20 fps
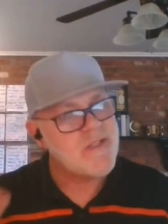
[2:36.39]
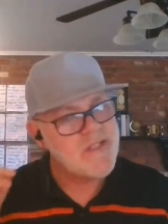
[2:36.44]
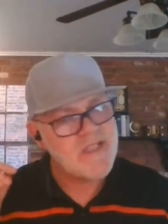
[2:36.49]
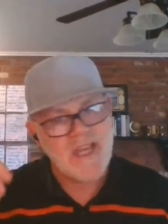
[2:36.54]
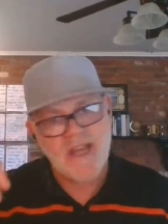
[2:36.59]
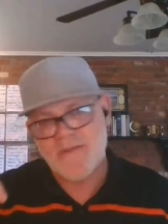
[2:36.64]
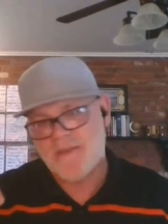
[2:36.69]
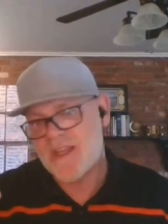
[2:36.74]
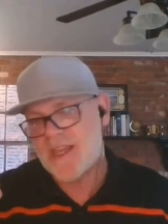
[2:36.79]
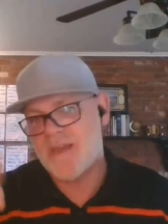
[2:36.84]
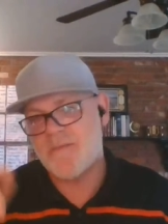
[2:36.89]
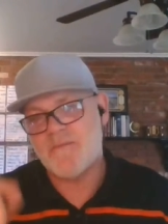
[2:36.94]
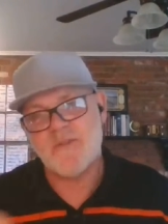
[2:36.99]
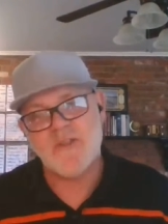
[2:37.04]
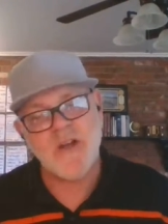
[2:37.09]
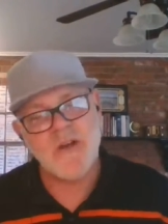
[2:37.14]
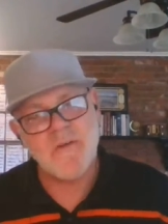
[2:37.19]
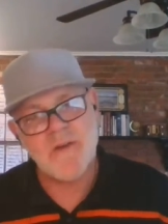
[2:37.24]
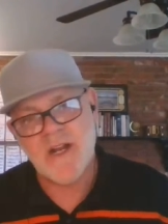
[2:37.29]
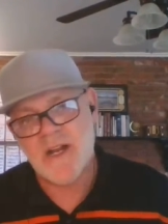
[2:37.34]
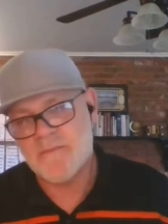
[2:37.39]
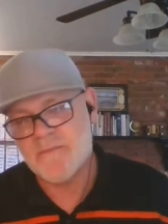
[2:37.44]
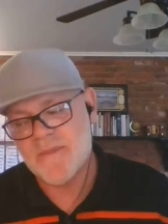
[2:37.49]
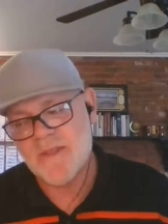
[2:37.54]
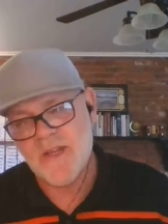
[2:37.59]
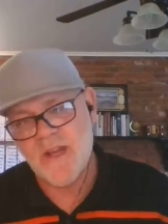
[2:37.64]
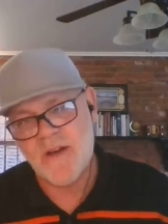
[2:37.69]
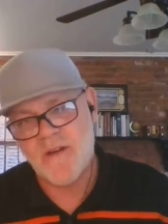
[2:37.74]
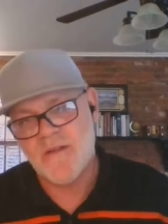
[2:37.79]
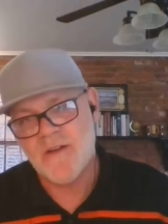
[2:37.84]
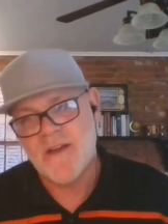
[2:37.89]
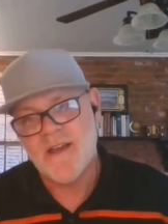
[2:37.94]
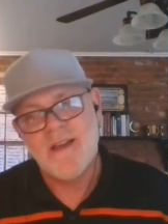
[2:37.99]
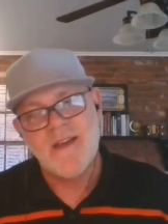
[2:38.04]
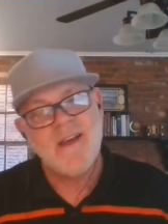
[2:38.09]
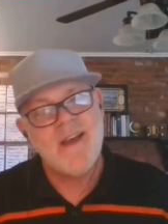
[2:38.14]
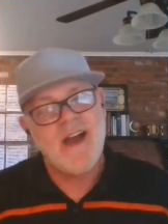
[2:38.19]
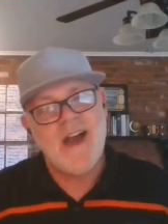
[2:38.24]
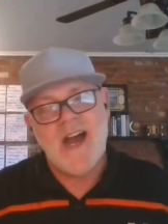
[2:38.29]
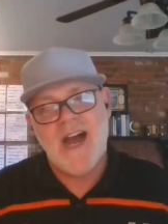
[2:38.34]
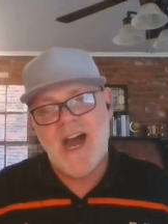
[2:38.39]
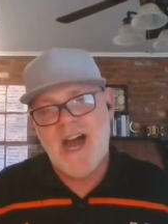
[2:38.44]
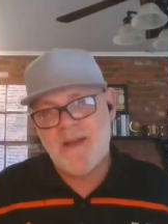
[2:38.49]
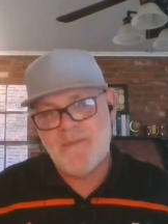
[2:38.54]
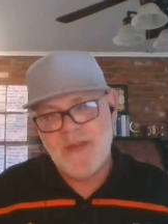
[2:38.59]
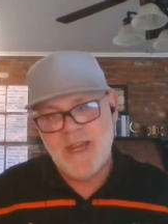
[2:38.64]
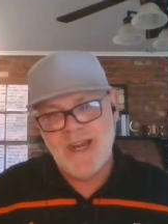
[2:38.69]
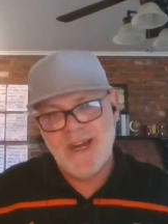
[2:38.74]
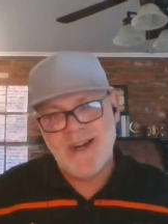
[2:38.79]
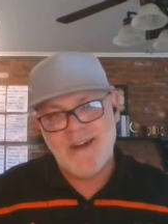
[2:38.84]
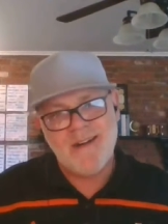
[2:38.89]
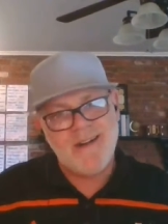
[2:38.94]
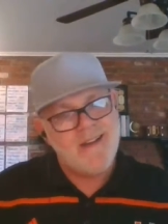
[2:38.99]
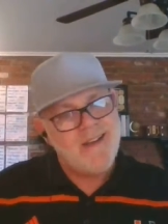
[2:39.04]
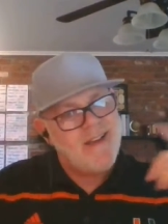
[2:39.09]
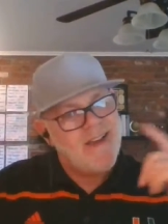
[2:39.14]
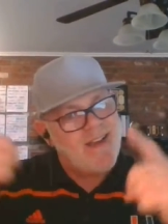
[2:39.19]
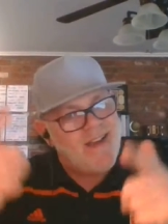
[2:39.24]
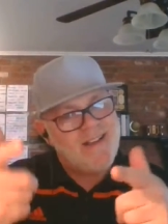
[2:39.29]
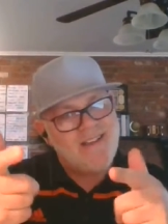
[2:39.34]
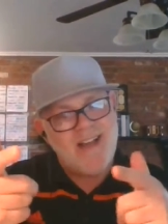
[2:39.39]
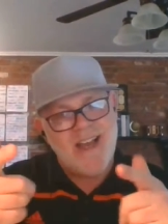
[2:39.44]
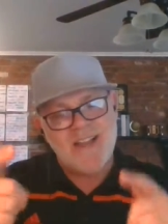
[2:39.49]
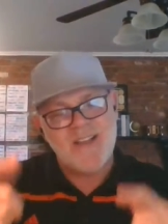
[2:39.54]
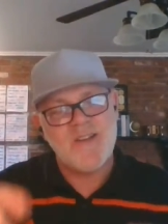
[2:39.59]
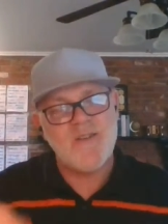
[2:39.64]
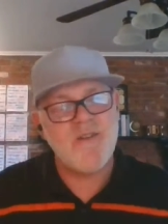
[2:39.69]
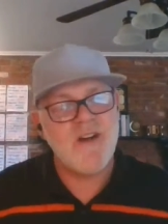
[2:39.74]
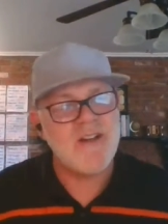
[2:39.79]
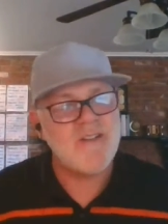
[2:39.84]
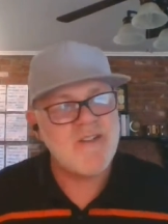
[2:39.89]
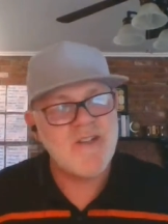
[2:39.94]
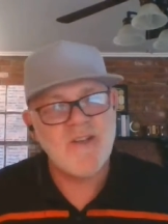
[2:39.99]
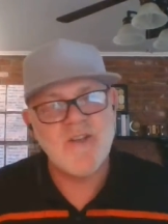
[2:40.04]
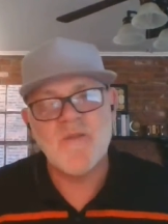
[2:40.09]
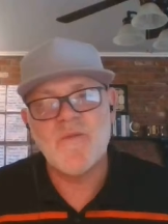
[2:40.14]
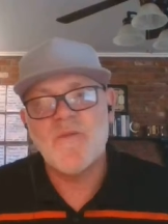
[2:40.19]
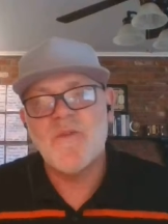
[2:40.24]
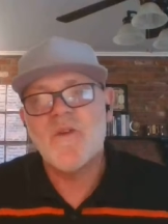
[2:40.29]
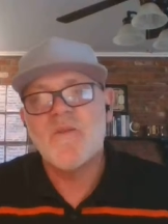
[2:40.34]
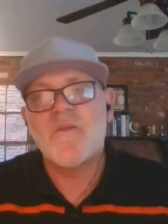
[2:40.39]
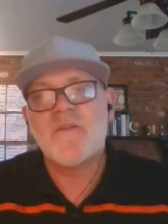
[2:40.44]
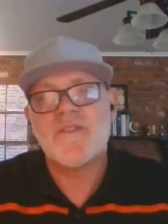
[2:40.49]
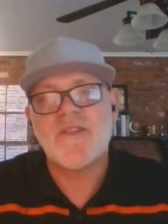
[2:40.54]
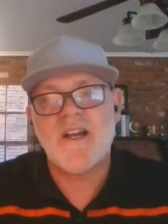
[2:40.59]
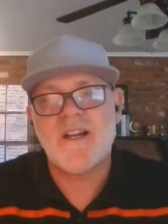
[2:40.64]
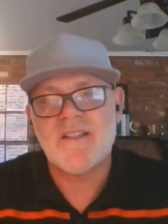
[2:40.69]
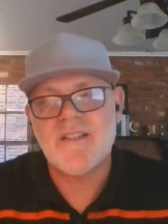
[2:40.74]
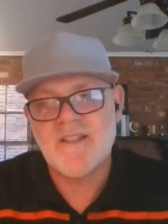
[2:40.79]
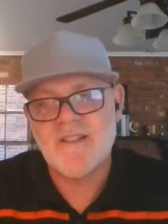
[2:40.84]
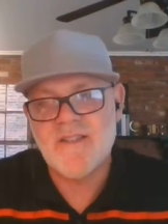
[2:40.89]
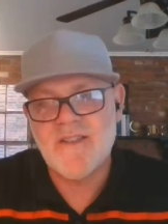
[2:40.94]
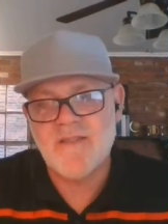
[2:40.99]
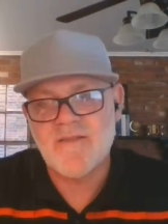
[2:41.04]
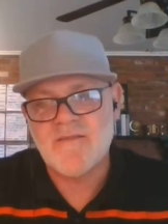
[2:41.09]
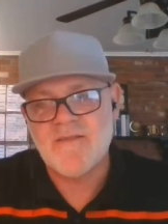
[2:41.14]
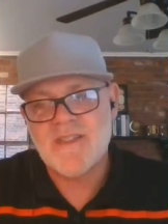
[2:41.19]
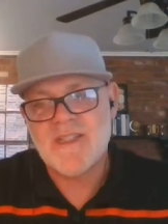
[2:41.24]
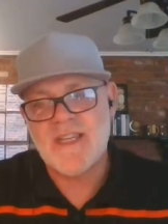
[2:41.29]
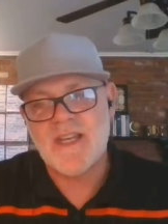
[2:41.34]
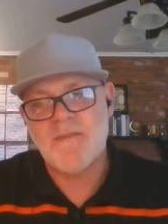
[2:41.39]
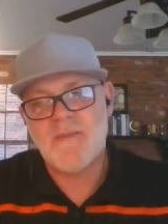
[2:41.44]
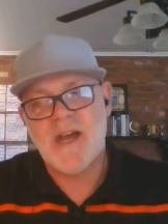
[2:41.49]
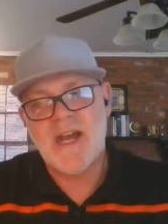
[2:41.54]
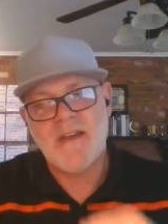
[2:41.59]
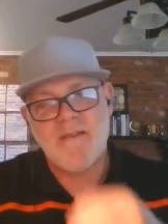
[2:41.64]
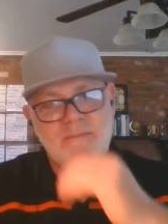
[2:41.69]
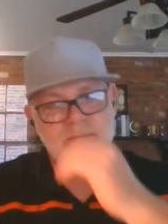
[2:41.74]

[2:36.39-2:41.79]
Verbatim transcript: just have to keep showing up. So I'm here. Glad you are too. We'll talk to you soon. See you. Bye.